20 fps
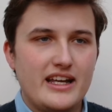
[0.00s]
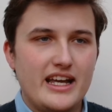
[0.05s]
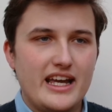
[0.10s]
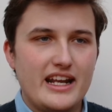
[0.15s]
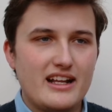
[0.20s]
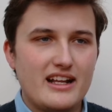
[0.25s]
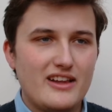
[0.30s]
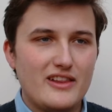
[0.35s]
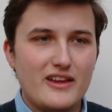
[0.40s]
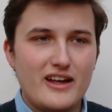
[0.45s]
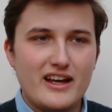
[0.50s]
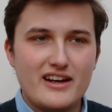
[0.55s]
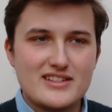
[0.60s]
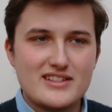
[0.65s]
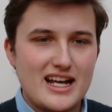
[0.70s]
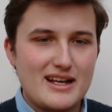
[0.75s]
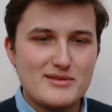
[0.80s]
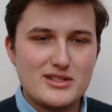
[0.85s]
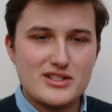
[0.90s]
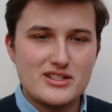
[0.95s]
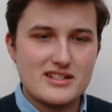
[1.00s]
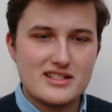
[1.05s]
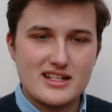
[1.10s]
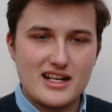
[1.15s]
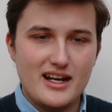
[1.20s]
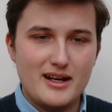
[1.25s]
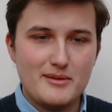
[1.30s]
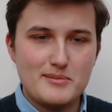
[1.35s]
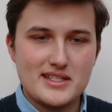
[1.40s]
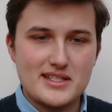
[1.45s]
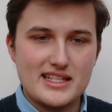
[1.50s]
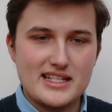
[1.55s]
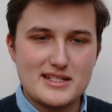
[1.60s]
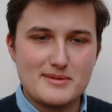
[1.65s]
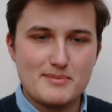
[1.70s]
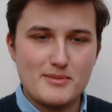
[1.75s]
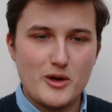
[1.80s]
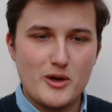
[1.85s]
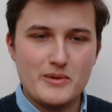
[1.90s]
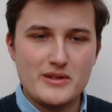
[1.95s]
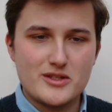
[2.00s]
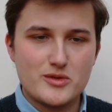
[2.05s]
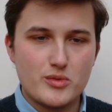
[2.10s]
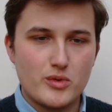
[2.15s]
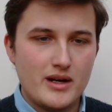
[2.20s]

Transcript: And a lot of times it just comes in these moments